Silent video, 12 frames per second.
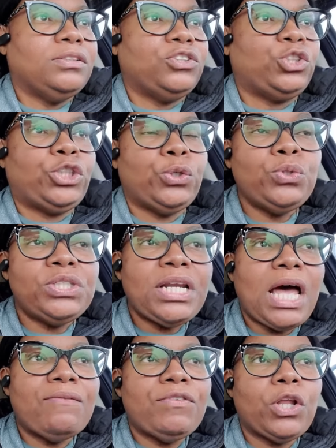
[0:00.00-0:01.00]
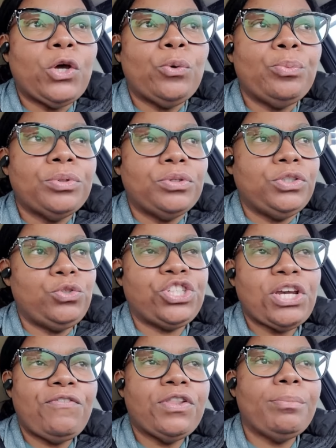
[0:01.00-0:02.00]
Choose an envelope, you
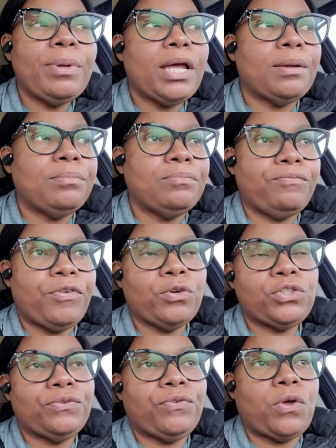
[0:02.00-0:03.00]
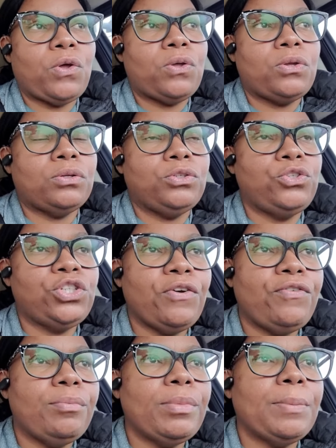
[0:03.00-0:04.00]
shuffle them up. First of all, you
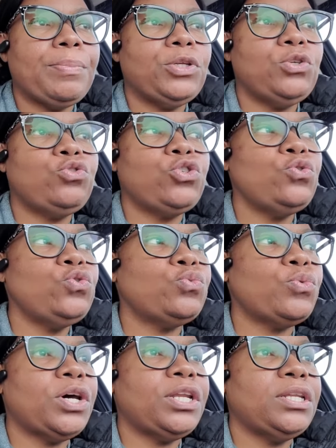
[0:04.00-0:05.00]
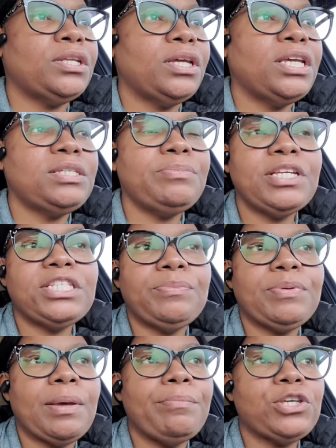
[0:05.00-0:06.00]
shuffle them up and you choose one. It's meant to
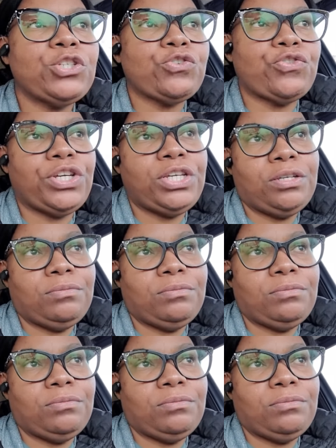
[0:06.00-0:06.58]
be a mystery.